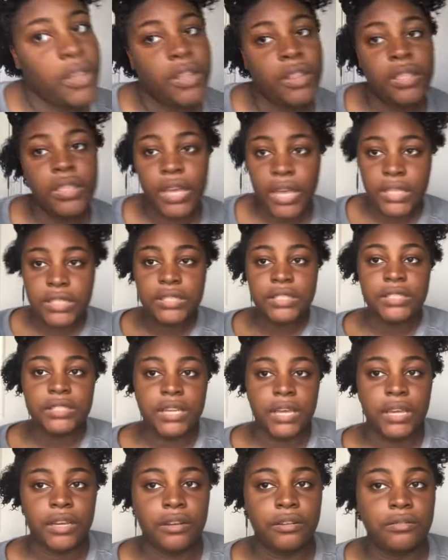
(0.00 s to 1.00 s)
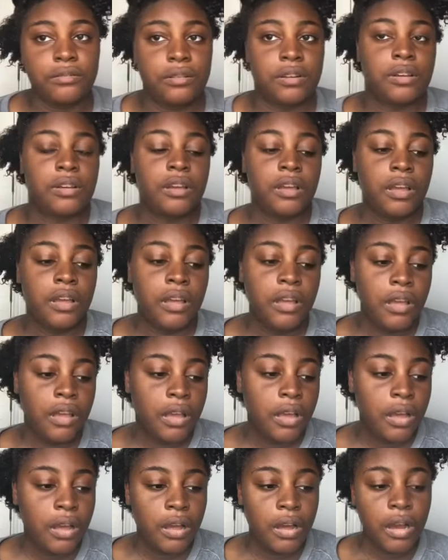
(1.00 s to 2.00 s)
That's detangled.
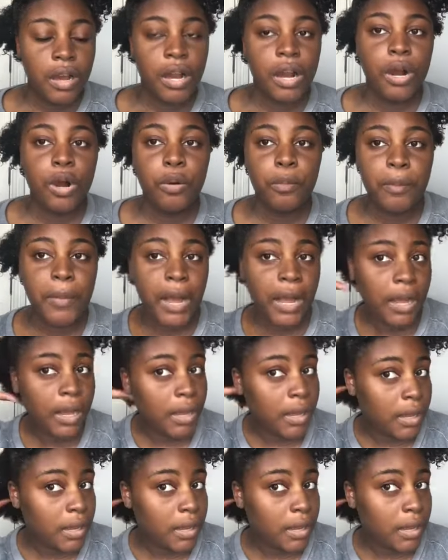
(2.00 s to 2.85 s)
Oh my